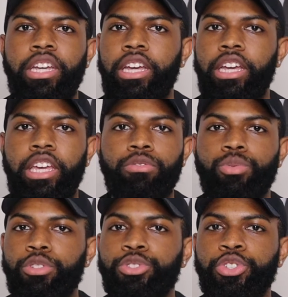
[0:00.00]
And he was
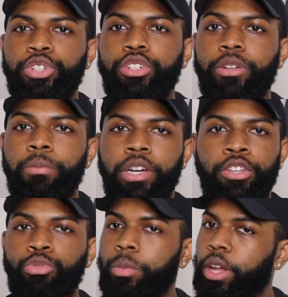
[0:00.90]
real shook, but
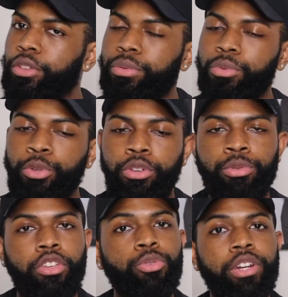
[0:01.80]
Huey made it through.
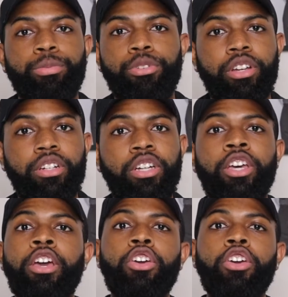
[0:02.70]
Huey did pretty good.